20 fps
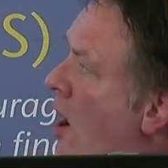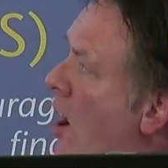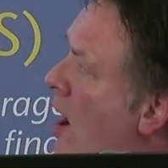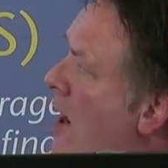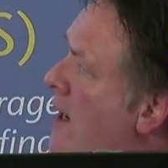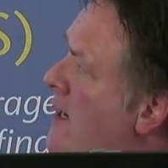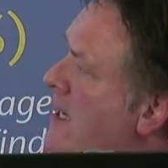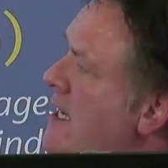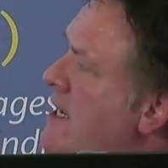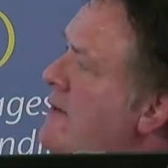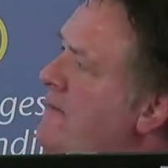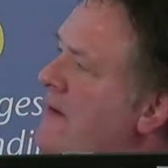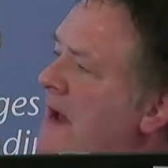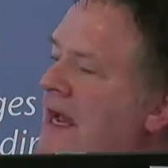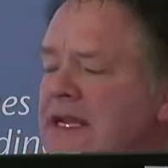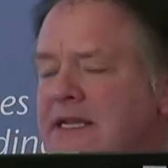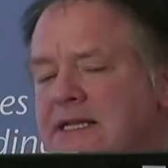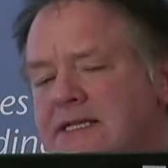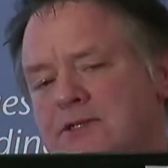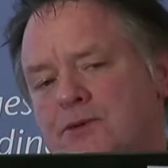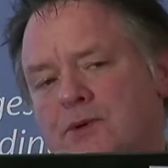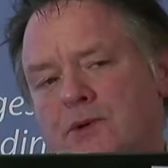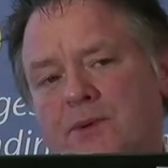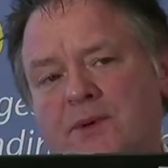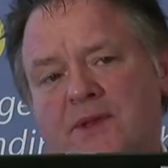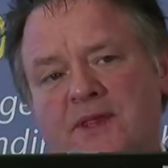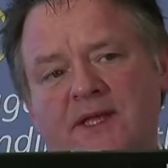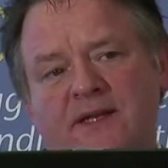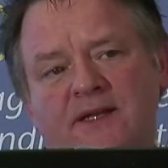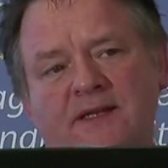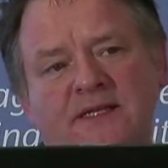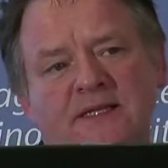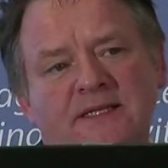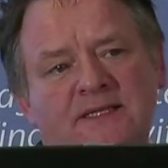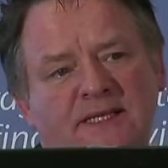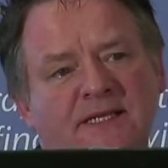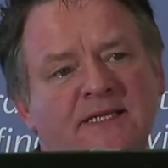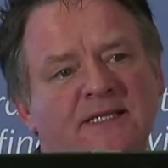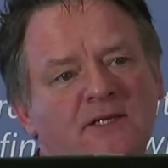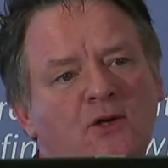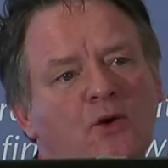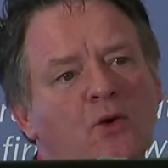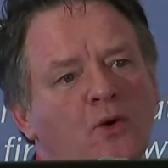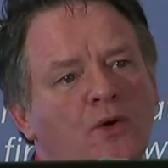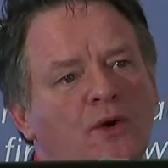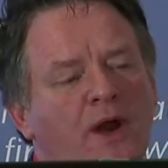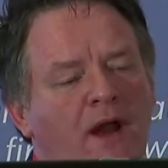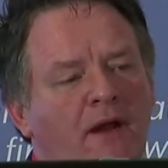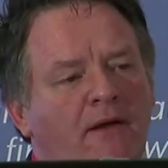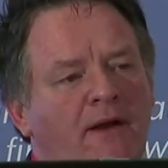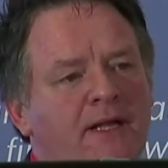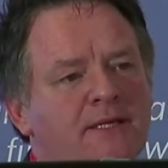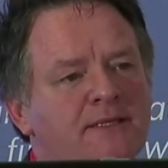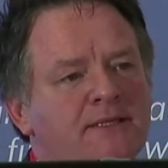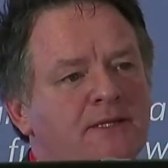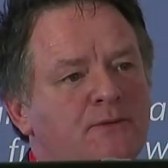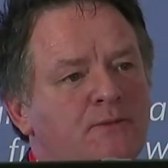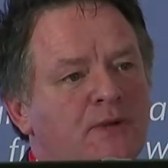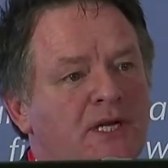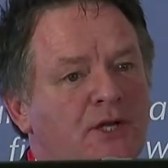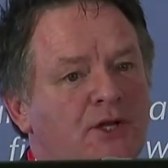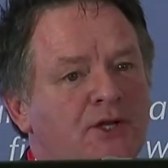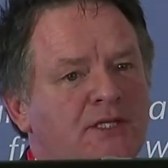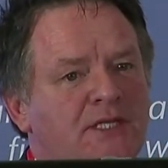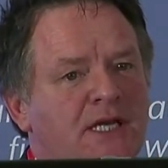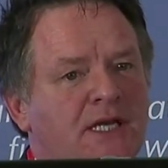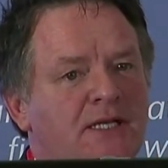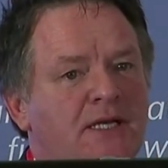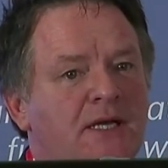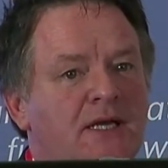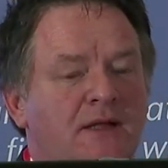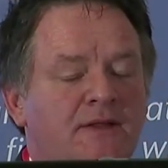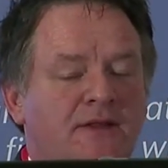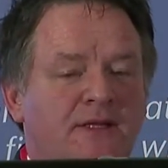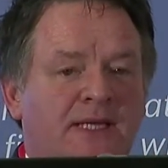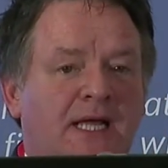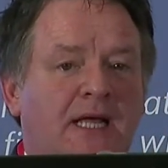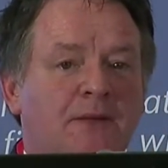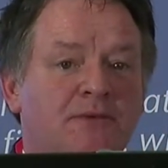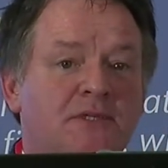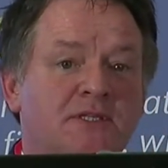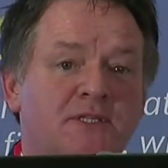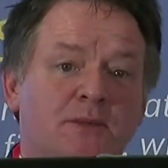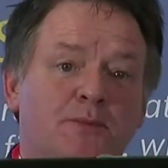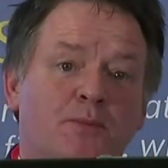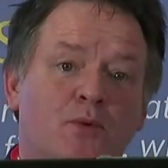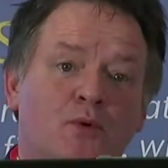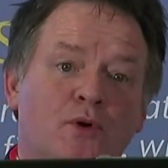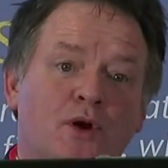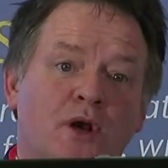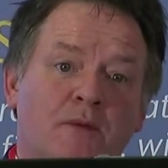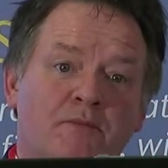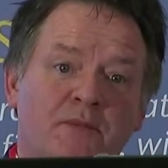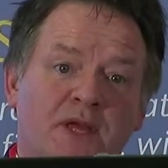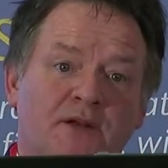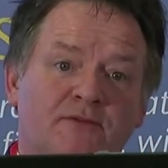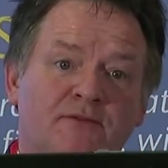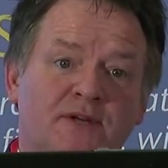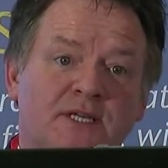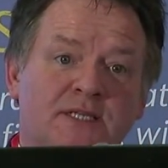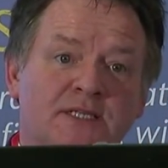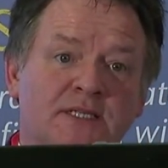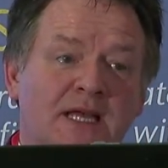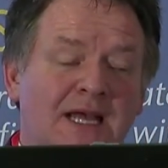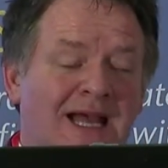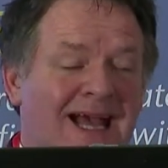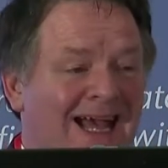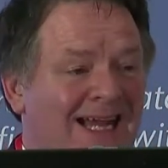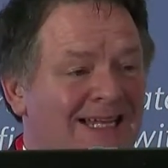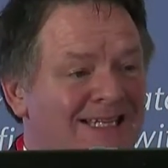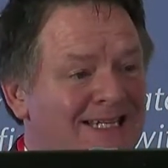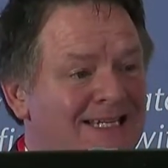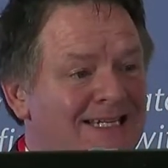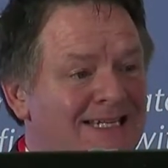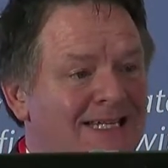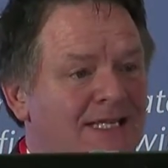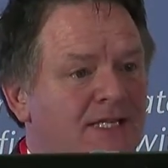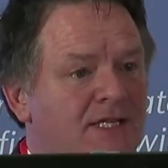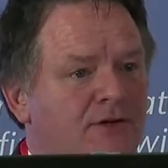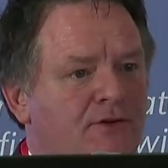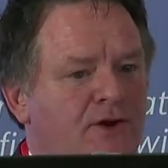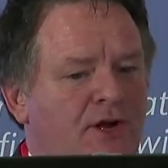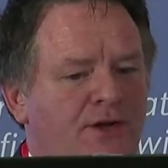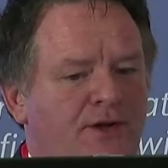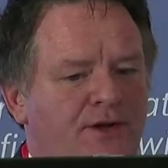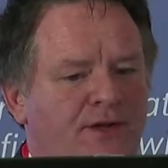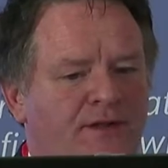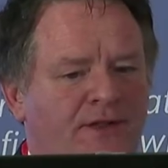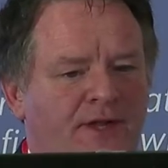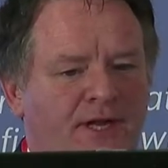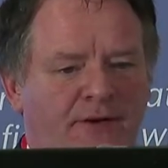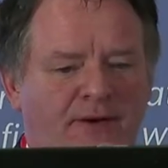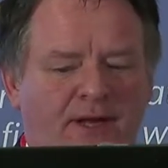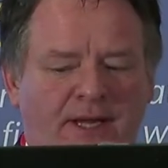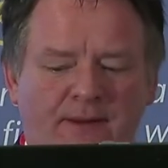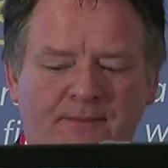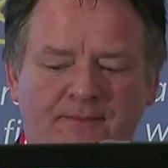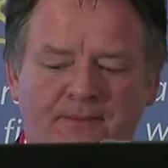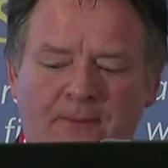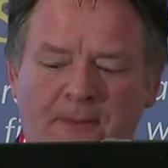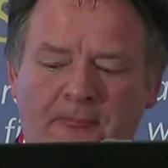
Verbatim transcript: Our key findings were within six core areas that we looked at that helped to support our matrix and indeed the grounded theory.